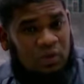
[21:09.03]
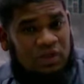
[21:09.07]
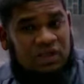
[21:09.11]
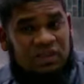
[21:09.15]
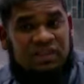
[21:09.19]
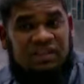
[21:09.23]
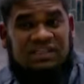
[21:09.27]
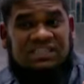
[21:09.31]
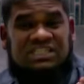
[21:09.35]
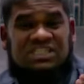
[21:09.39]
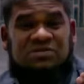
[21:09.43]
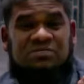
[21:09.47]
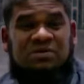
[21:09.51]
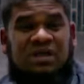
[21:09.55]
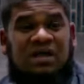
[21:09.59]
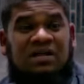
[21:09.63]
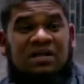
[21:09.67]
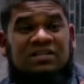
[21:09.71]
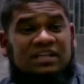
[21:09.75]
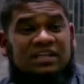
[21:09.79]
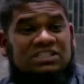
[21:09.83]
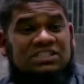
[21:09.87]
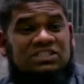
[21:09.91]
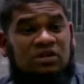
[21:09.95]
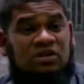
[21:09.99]
whether the
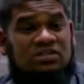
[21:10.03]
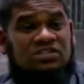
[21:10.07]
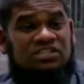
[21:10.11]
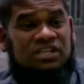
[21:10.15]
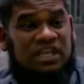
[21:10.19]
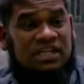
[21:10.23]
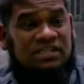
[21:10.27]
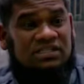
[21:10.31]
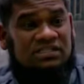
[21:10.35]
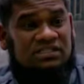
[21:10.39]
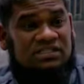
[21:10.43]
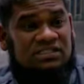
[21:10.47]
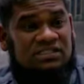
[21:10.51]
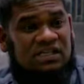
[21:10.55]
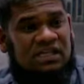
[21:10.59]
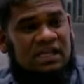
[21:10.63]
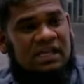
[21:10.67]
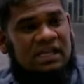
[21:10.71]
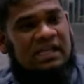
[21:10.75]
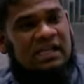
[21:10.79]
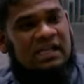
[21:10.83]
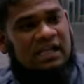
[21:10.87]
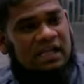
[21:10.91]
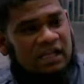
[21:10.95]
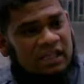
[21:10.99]
smell does not change,
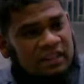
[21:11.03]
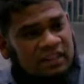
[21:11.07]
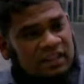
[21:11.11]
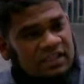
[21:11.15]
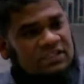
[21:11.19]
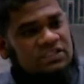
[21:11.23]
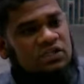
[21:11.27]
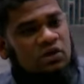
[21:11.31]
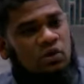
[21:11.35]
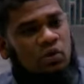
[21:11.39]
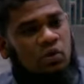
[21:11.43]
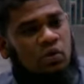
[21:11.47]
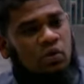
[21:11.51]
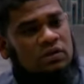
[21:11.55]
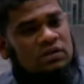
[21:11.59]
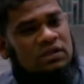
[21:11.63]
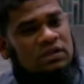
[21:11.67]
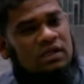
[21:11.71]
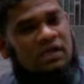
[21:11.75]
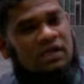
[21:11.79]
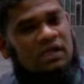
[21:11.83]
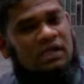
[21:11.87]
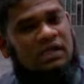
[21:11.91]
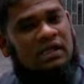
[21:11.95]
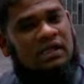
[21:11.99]
this
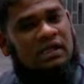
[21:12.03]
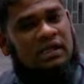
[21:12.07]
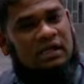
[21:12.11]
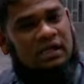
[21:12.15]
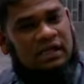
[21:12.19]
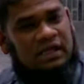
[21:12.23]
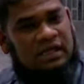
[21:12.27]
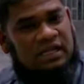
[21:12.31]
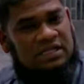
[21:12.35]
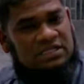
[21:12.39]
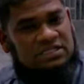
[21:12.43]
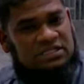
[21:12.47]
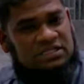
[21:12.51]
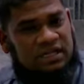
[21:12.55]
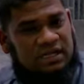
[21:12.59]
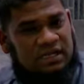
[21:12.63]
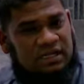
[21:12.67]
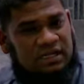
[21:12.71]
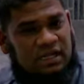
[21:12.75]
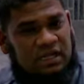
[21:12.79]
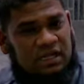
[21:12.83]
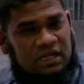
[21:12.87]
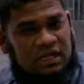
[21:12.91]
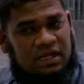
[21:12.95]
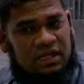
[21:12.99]
water,
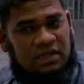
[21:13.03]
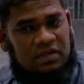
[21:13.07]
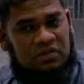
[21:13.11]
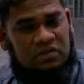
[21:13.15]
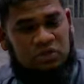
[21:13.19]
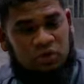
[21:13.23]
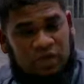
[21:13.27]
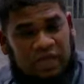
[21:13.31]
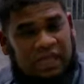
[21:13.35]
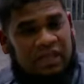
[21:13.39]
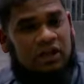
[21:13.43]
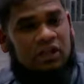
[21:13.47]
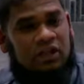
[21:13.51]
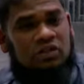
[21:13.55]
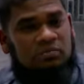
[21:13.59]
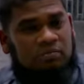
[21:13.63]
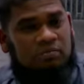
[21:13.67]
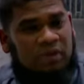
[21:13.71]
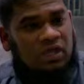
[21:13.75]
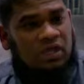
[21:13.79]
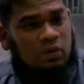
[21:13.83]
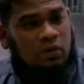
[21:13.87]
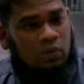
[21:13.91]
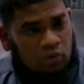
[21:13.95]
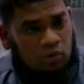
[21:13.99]
you
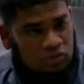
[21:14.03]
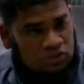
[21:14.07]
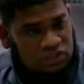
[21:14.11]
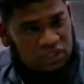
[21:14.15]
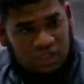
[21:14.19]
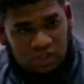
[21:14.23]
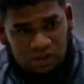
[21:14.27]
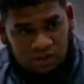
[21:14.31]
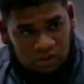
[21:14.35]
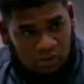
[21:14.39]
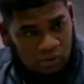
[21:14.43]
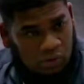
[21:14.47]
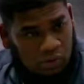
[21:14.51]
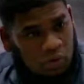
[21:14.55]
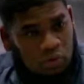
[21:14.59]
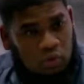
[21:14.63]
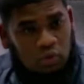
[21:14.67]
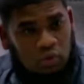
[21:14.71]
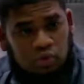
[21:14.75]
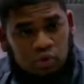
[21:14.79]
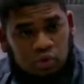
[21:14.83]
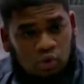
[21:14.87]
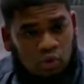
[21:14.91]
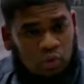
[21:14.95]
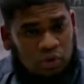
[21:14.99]
cannot make ghusl
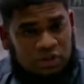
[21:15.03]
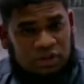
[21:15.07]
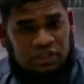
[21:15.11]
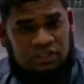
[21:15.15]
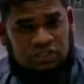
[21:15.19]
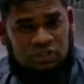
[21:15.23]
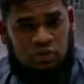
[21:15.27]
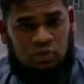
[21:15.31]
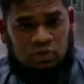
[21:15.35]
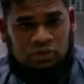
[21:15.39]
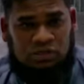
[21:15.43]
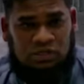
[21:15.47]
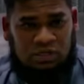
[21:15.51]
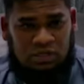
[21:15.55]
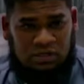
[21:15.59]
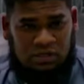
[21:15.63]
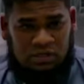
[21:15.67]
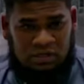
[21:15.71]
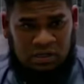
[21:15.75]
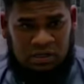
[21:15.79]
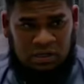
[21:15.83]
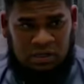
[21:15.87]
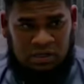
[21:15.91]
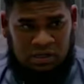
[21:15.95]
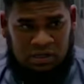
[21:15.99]
or wudu with this water.
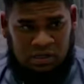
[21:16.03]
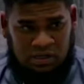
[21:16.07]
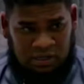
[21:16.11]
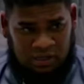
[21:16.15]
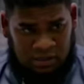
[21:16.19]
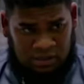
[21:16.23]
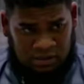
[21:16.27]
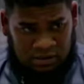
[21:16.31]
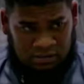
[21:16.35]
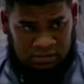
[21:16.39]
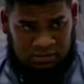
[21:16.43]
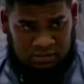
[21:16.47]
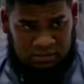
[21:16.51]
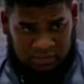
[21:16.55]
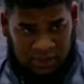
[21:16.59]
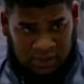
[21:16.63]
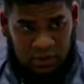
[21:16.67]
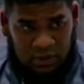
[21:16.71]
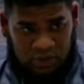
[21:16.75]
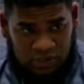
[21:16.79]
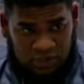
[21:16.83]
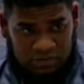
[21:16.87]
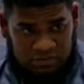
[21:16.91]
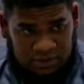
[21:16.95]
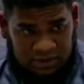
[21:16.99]

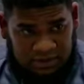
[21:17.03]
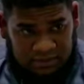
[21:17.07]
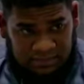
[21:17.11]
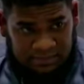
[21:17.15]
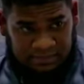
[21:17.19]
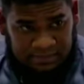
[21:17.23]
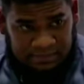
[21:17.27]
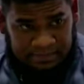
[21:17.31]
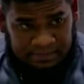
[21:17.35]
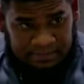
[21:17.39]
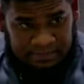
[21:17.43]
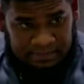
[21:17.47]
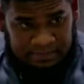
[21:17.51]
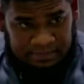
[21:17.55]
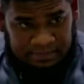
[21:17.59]
Are you with me?